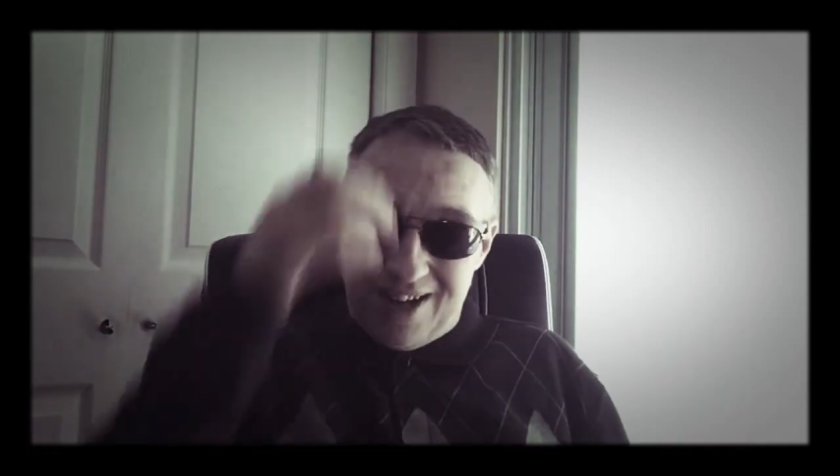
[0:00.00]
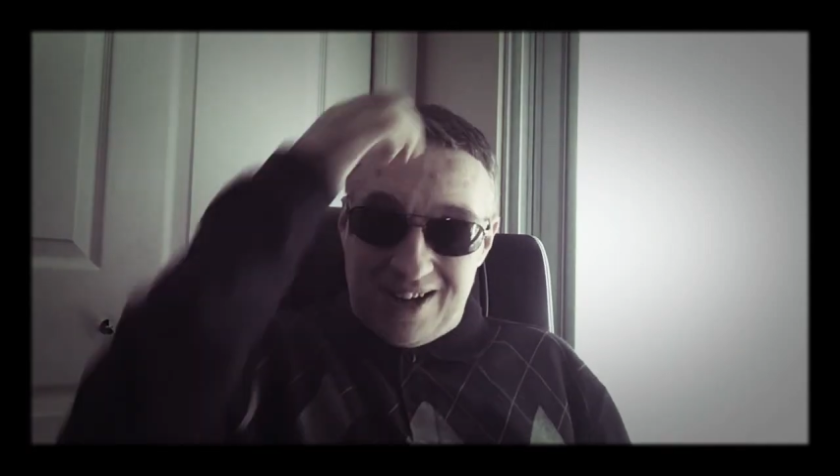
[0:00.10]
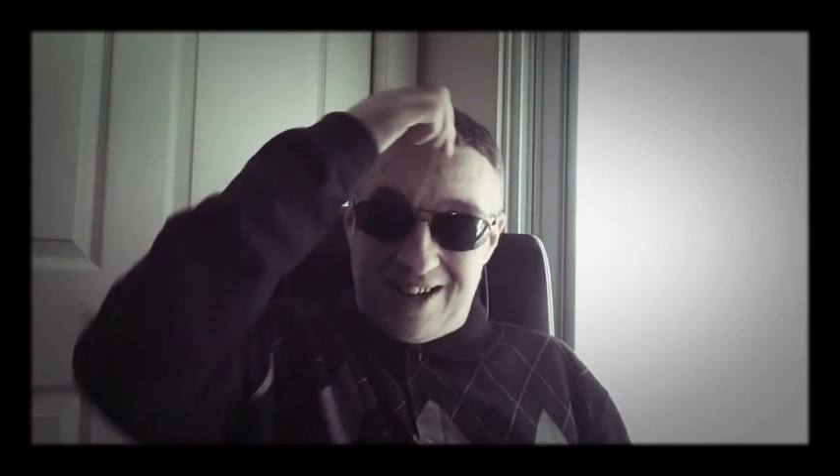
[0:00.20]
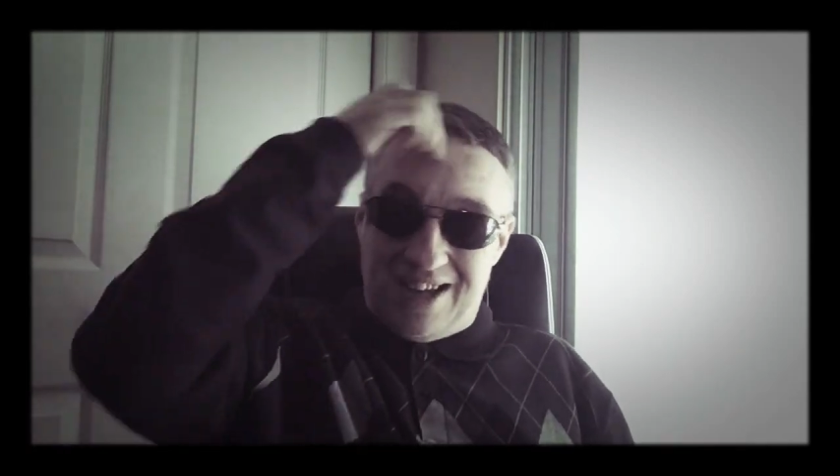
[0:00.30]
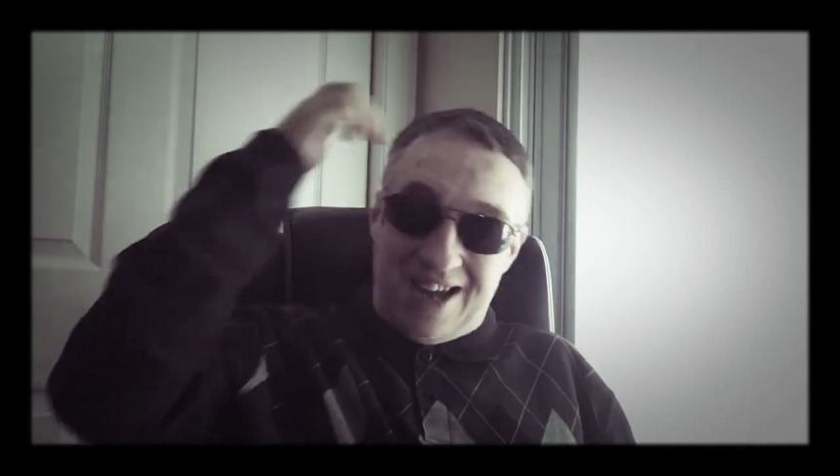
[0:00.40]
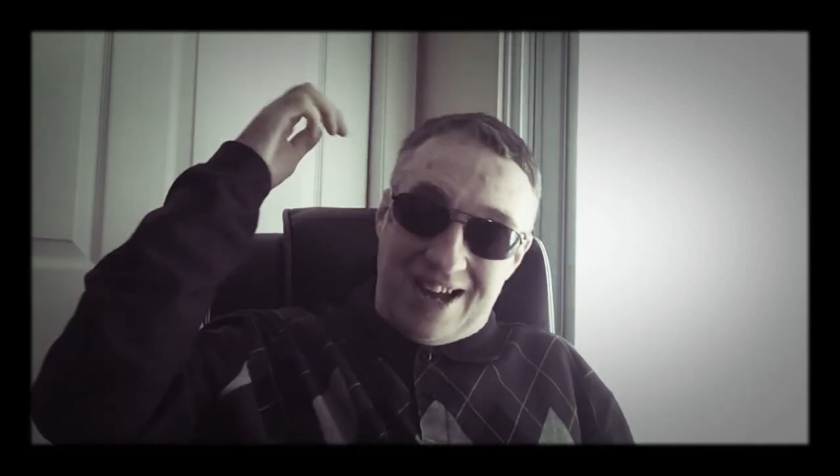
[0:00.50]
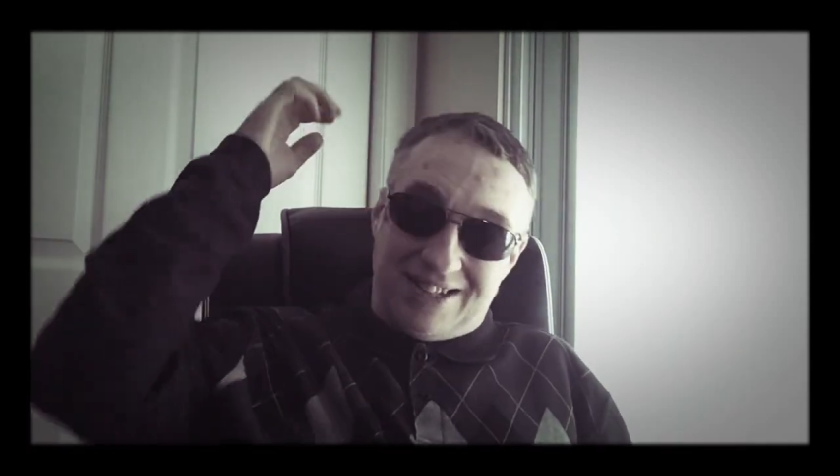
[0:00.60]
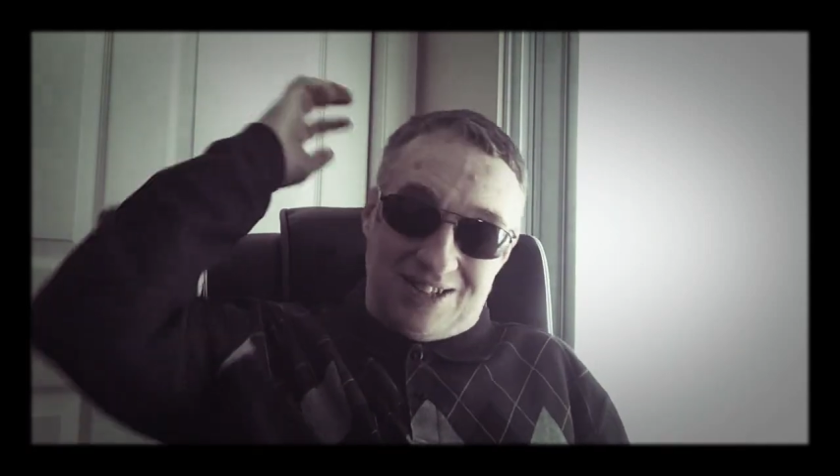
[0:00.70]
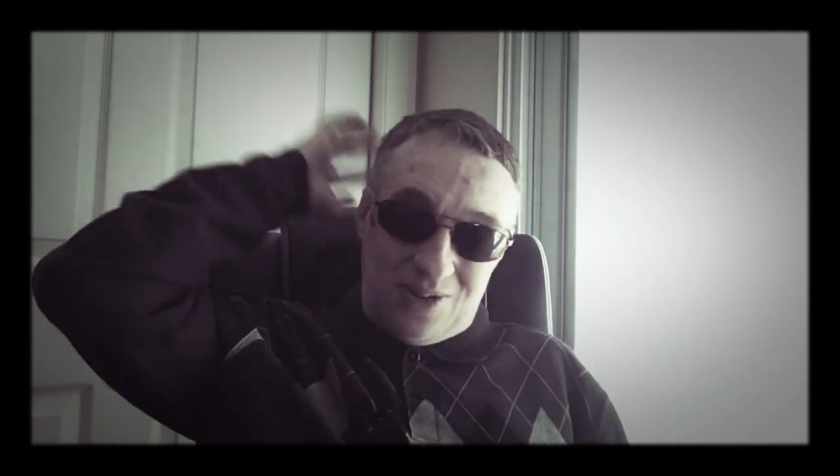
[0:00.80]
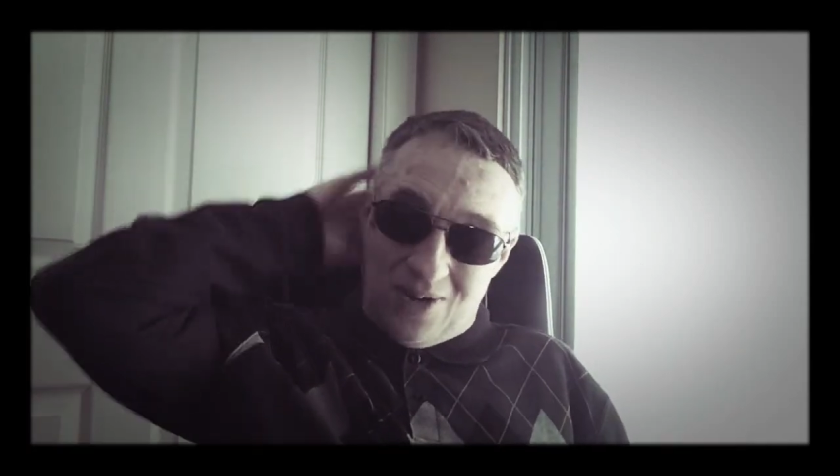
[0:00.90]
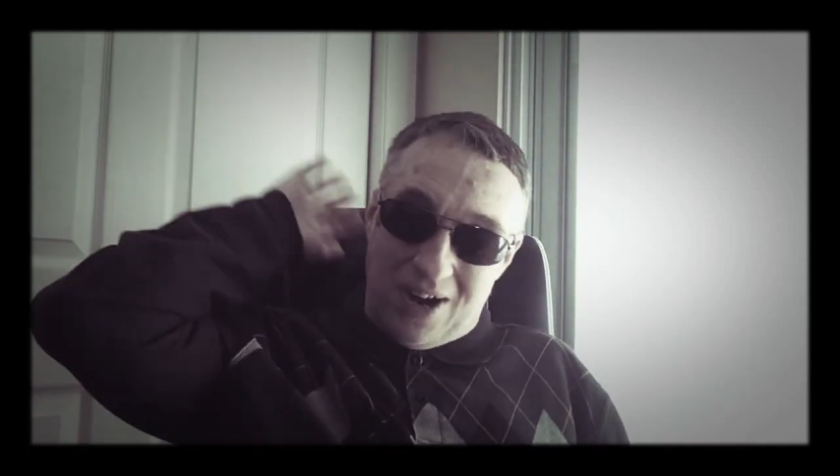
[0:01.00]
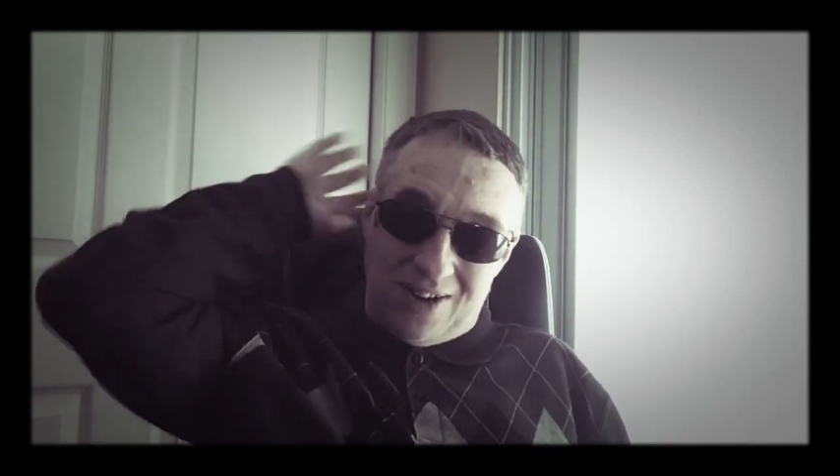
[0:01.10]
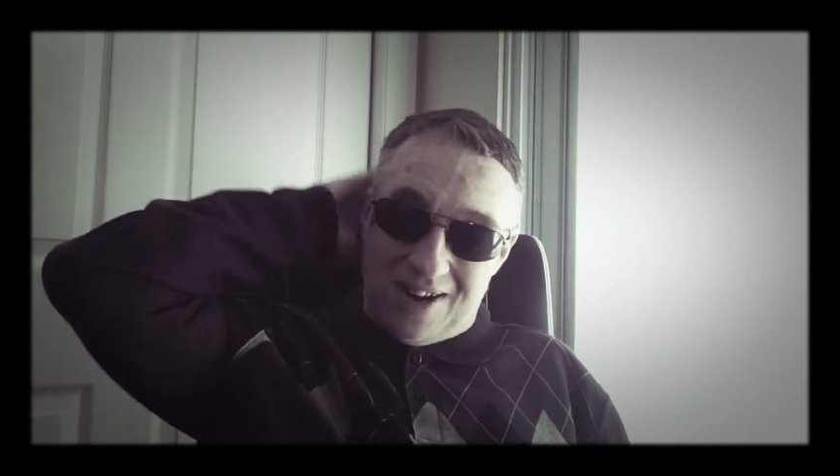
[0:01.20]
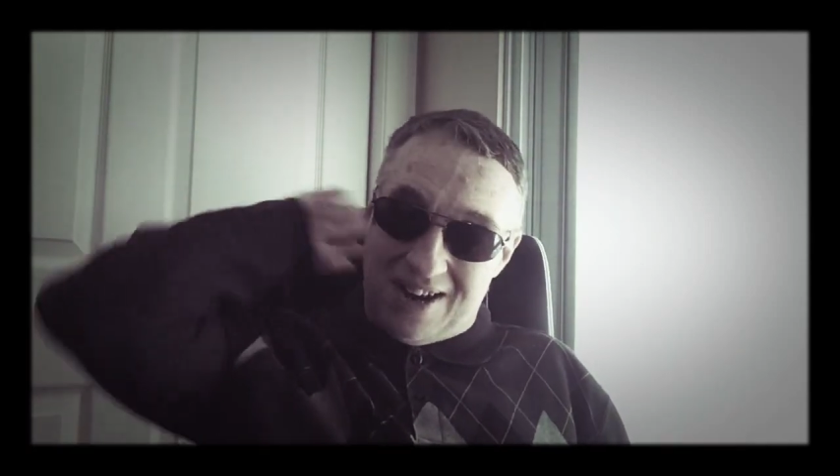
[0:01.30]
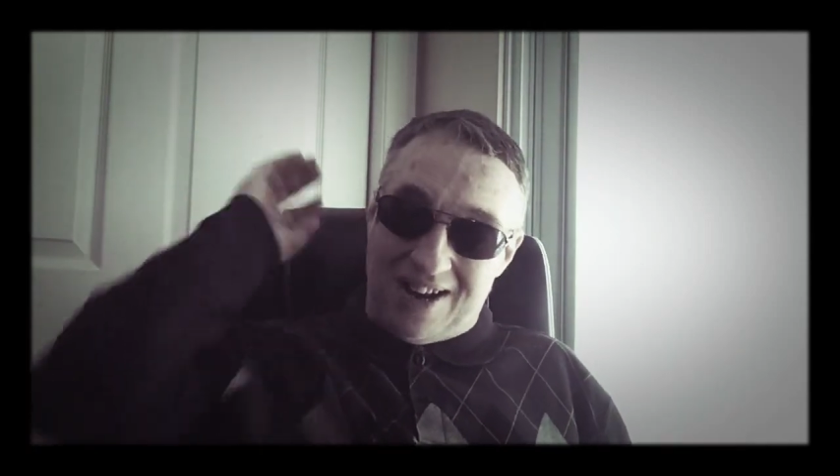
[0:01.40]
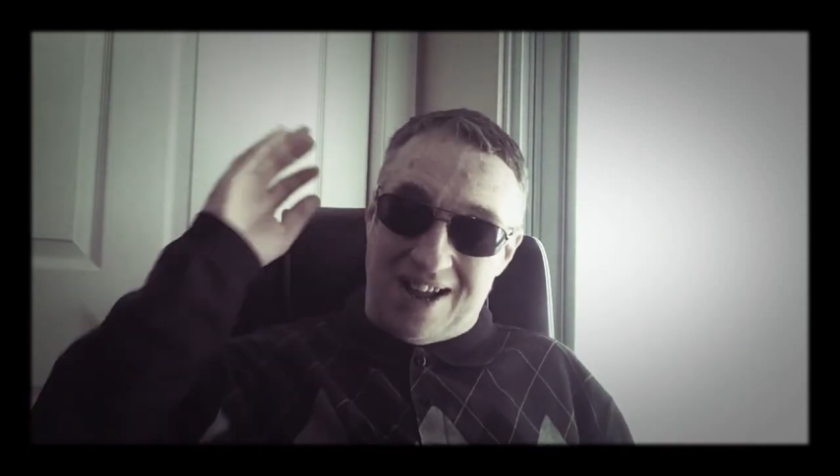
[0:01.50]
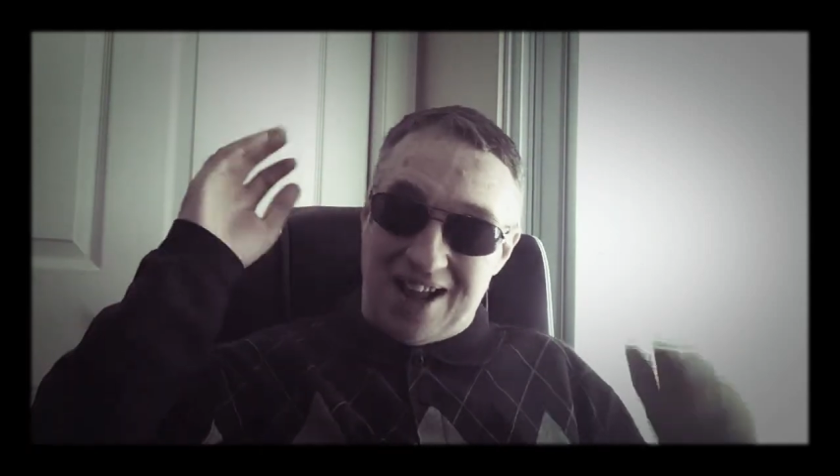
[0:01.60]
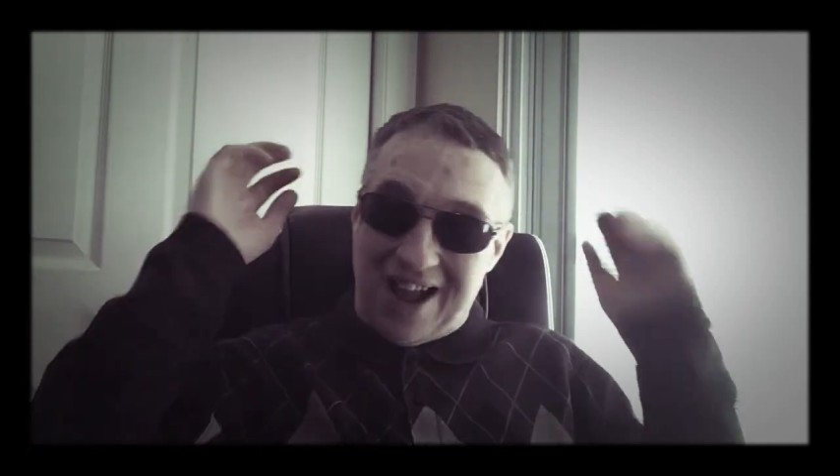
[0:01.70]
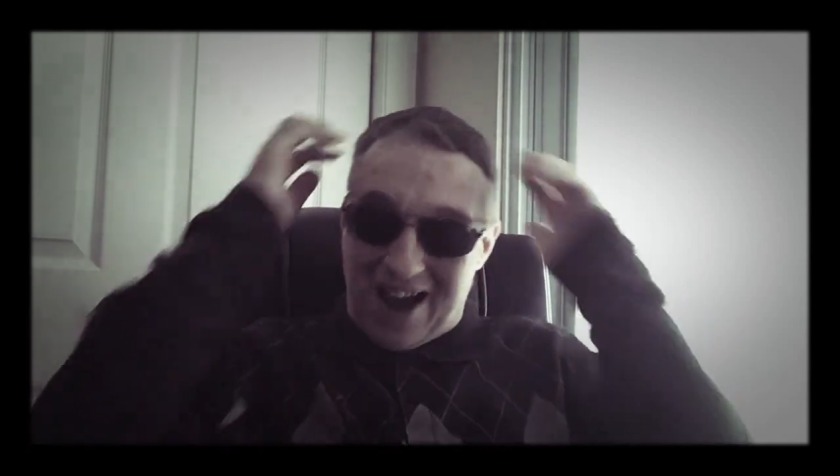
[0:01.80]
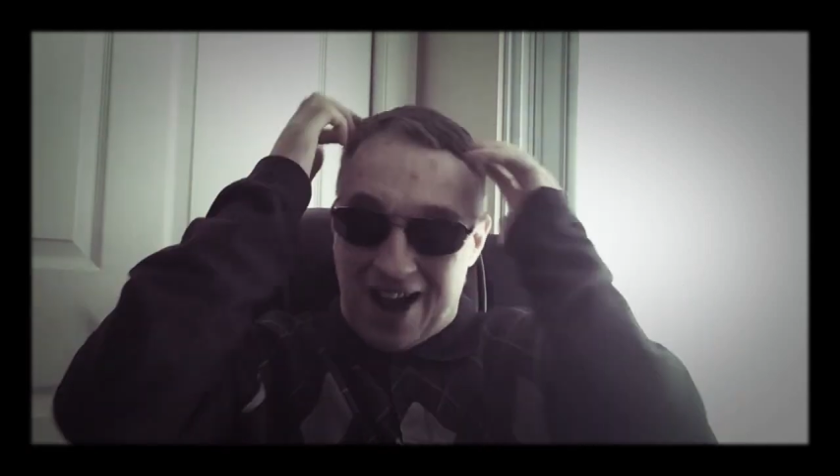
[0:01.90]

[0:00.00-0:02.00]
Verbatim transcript: Yes, new haircut.